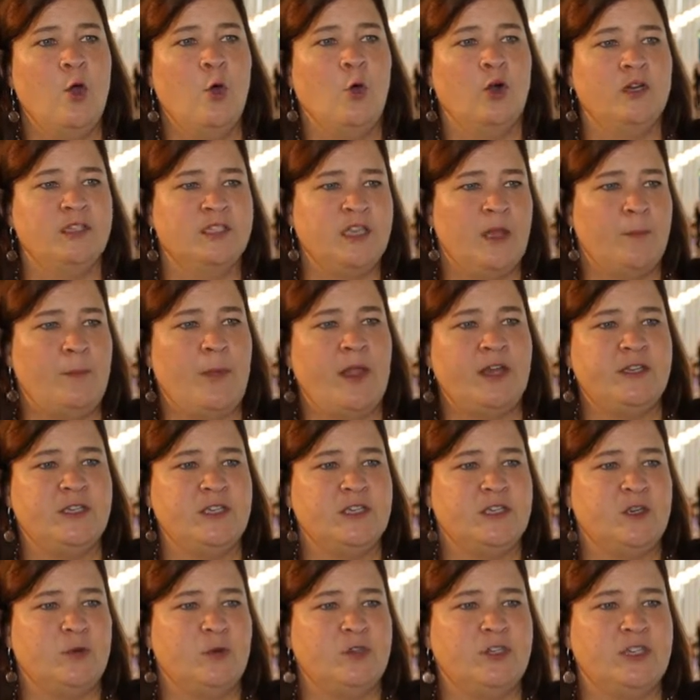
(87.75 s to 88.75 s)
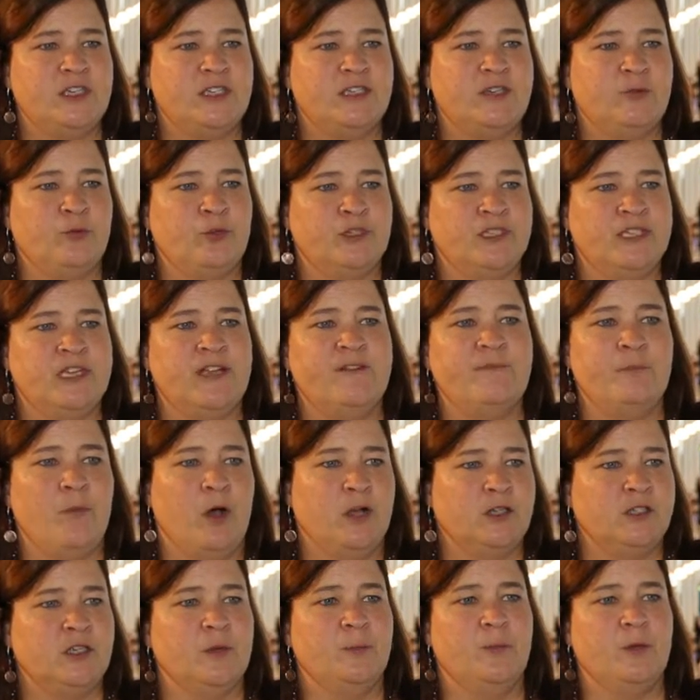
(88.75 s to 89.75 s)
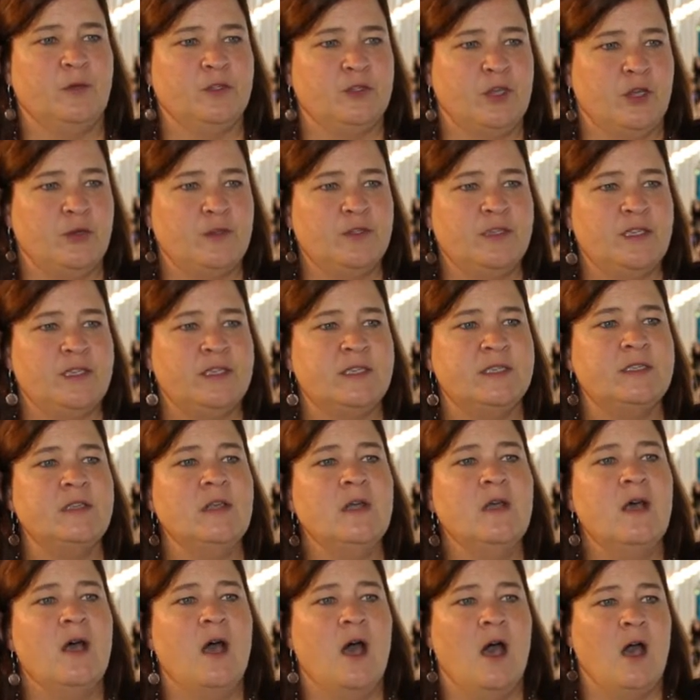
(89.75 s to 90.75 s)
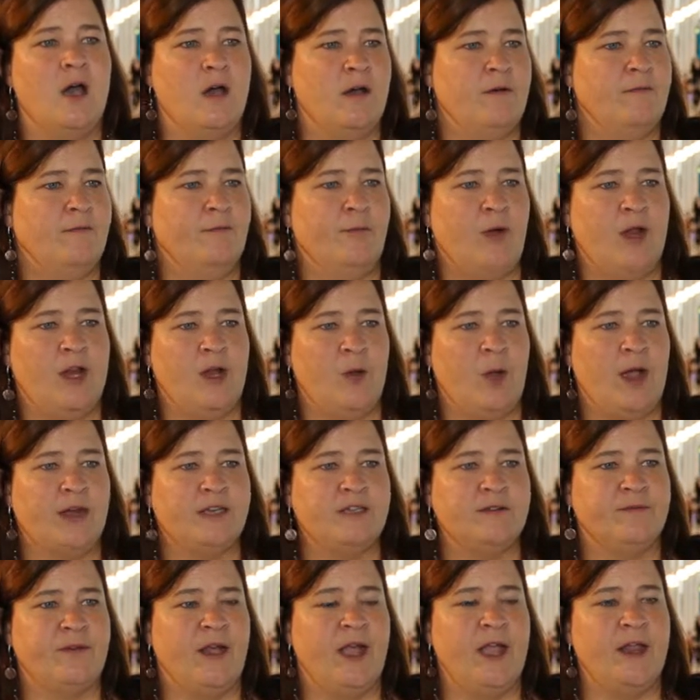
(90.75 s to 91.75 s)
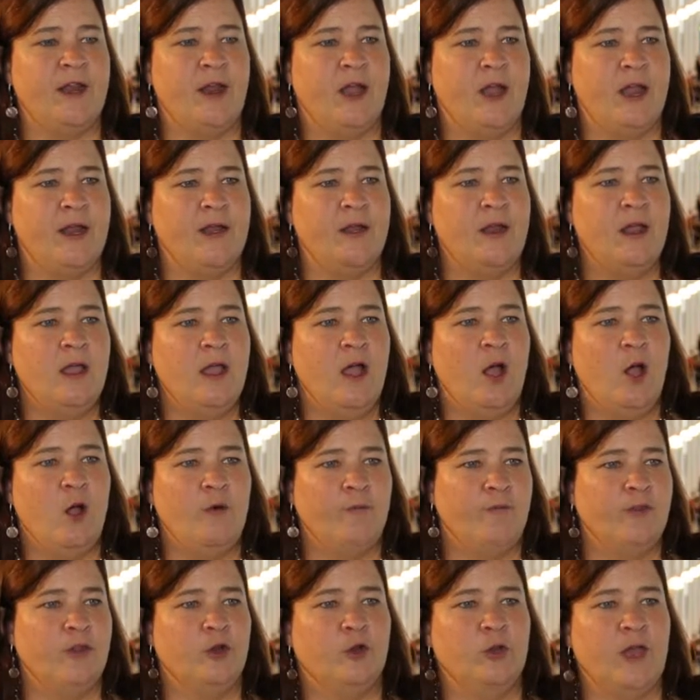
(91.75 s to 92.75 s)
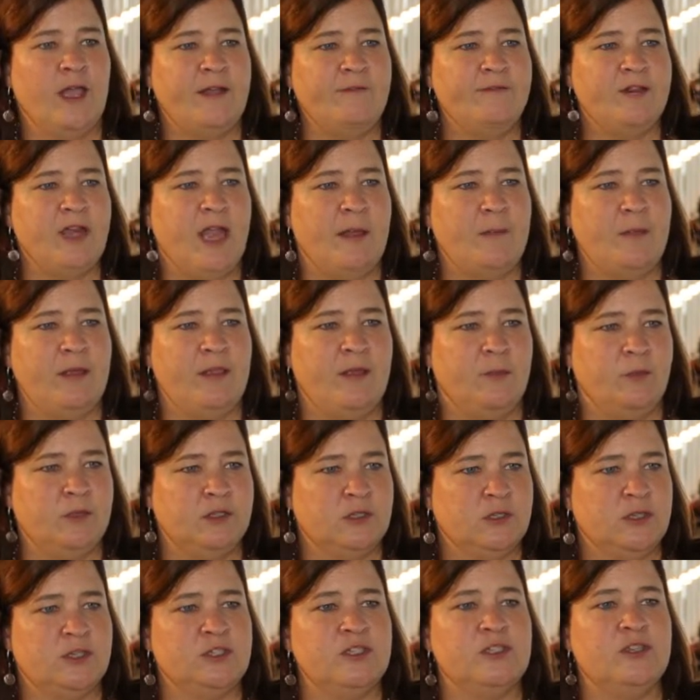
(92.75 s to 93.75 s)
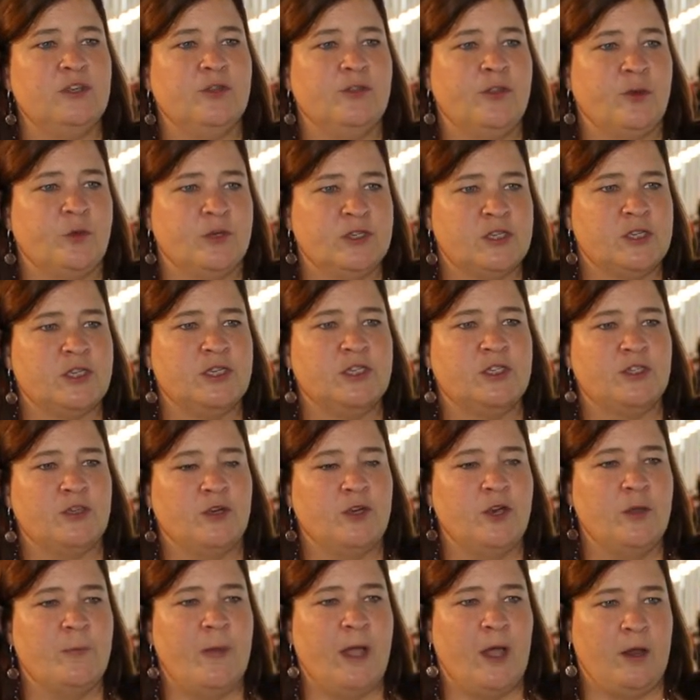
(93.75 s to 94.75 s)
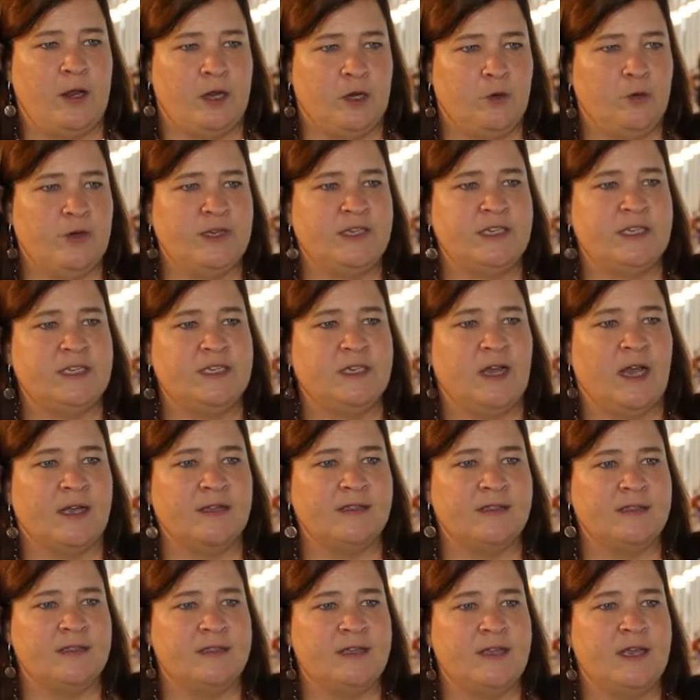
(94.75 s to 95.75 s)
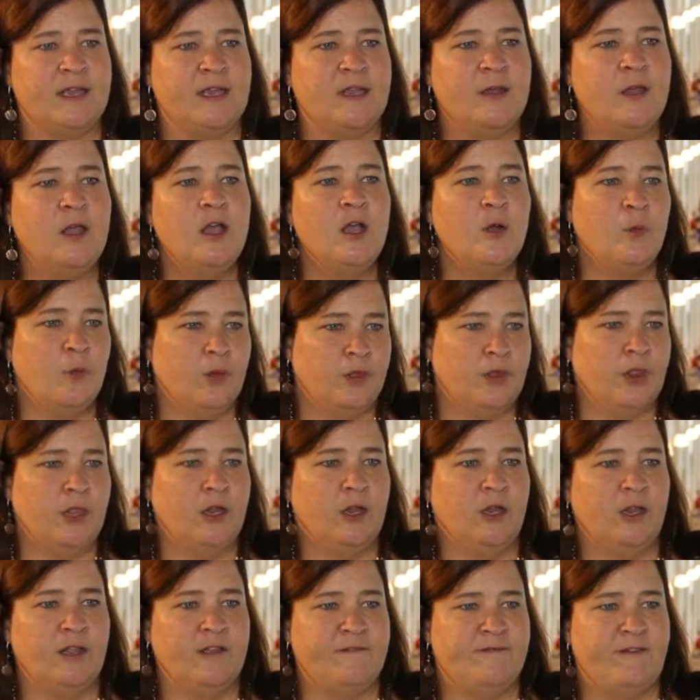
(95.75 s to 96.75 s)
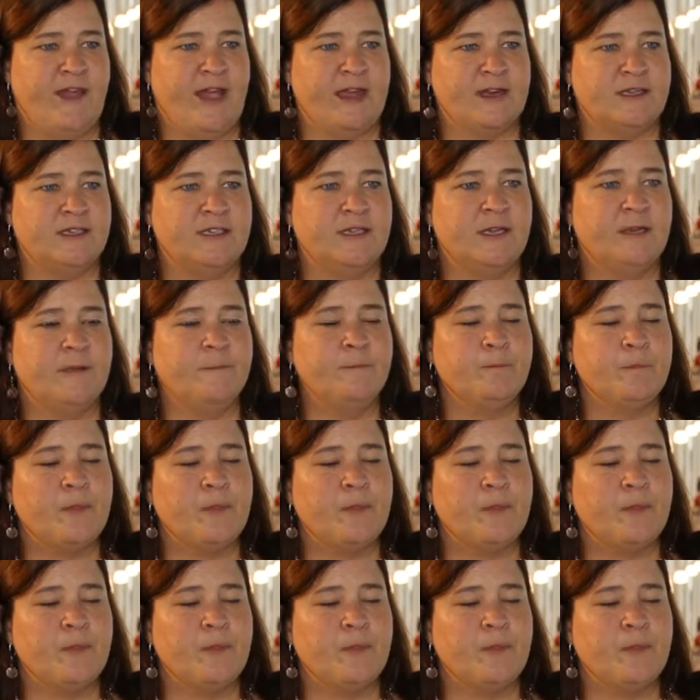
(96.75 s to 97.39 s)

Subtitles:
or some patients who had just received multiple doses of radioactive iodine over their lifetime and there was concern about increasing toxicity with little effect.